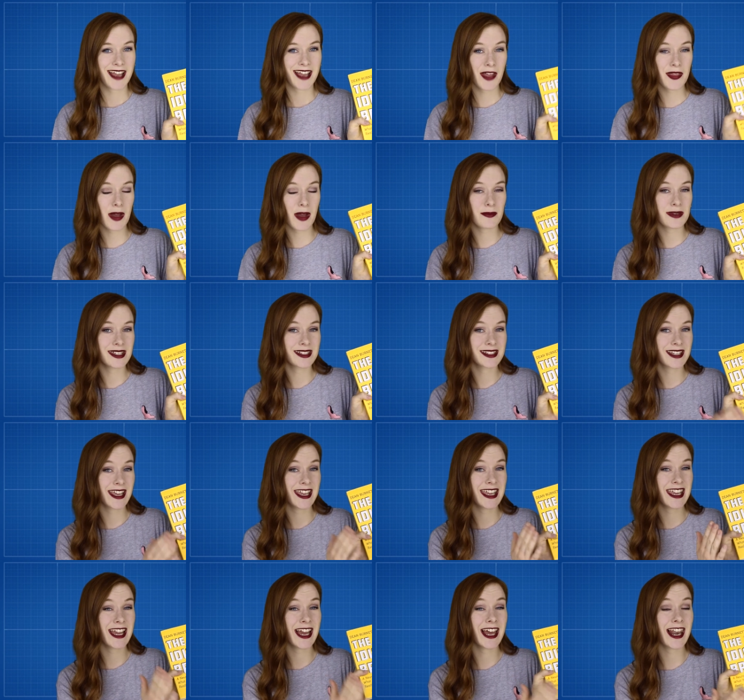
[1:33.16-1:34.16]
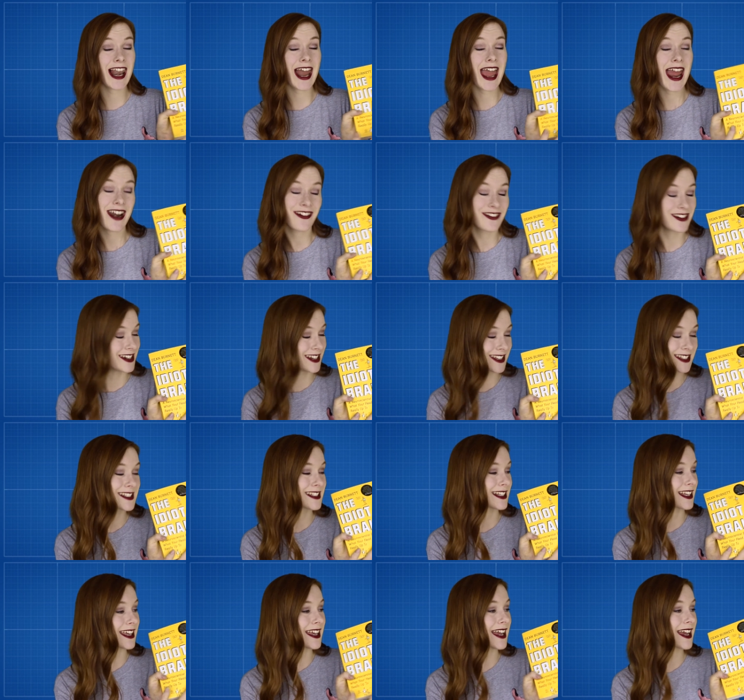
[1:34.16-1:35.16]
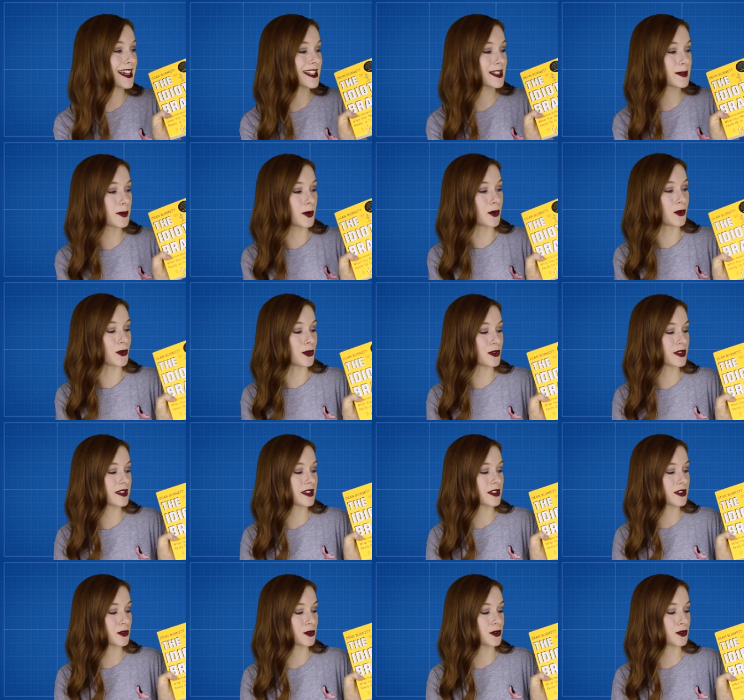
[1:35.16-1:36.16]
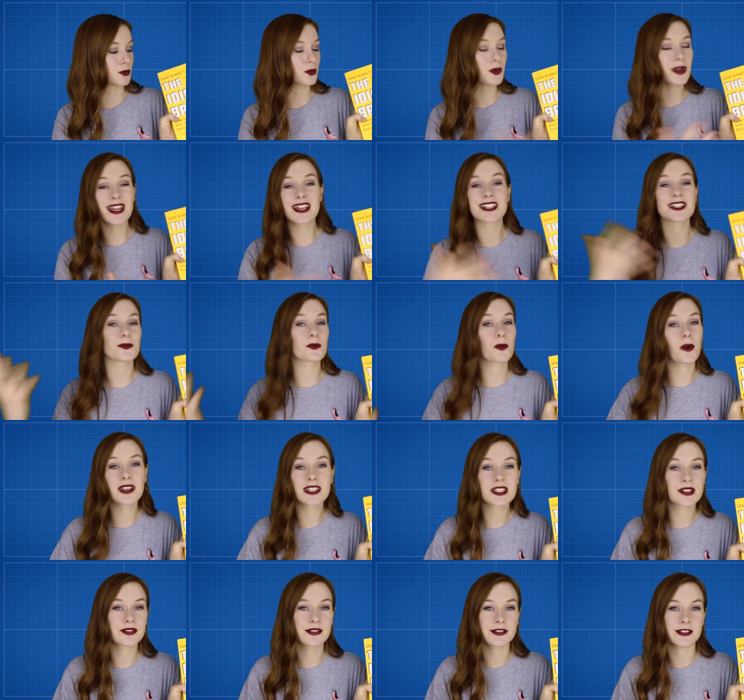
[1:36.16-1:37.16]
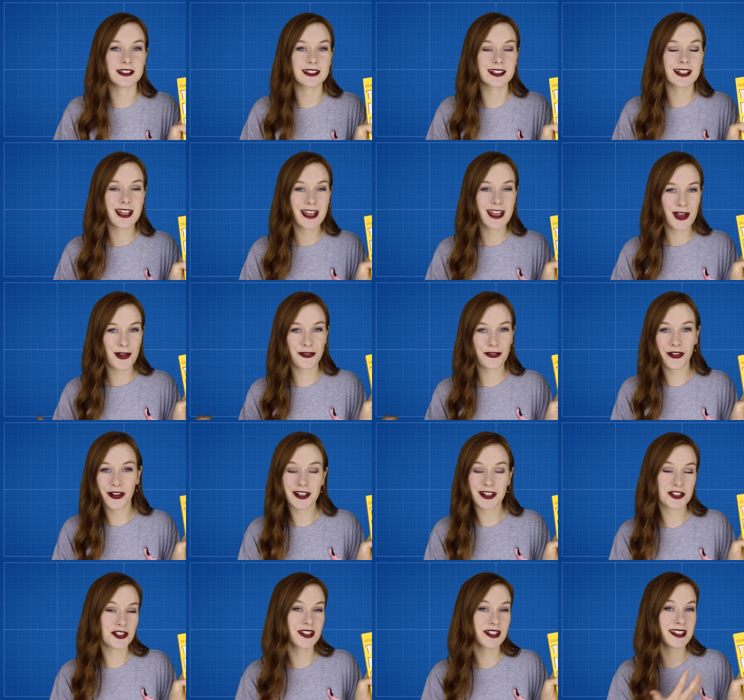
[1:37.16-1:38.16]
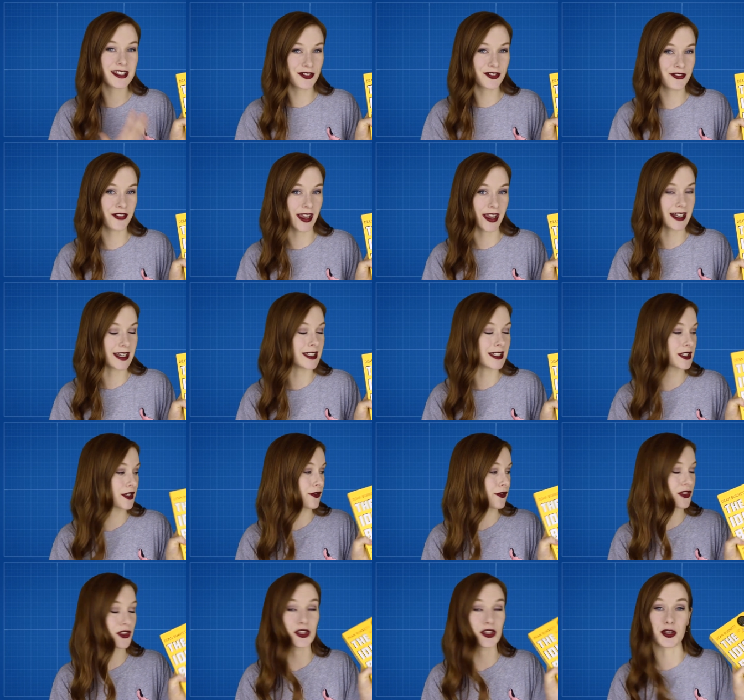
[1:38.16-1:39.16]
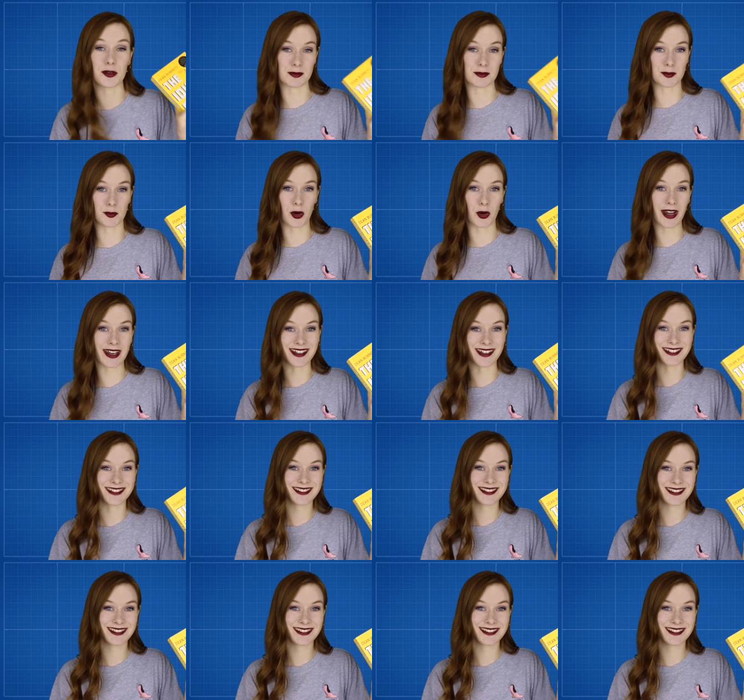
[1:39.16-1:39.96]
And that means that he hilariously explores the sort of weird and wonderful functions and failures of the human brain.